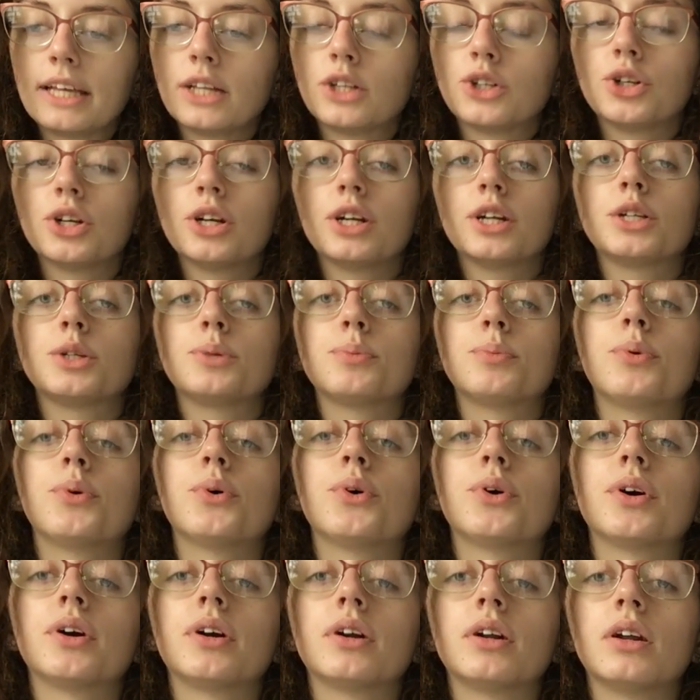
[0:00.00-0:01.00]

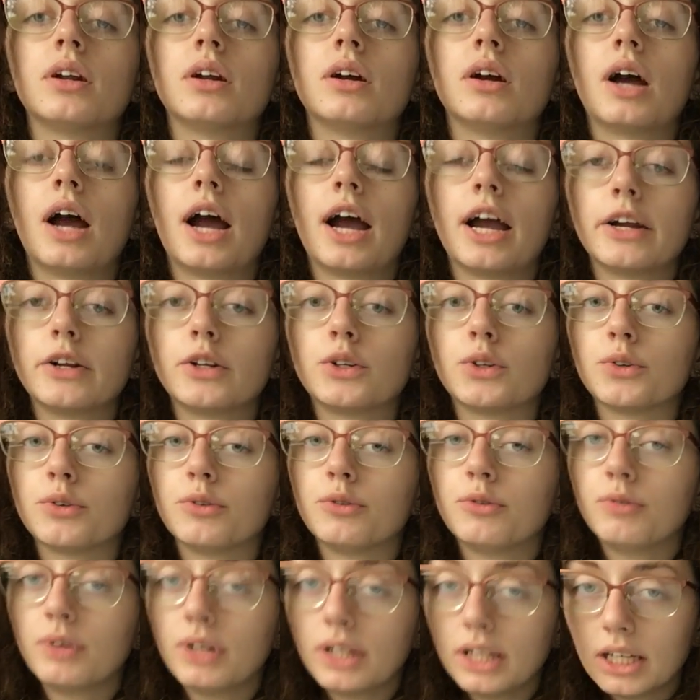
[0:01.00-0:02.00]
transport
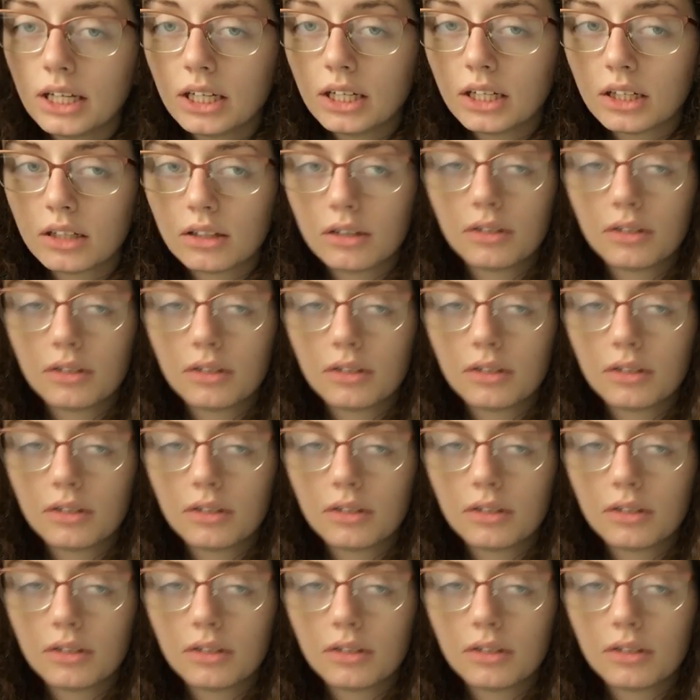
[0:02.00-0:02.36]
hydrophilic,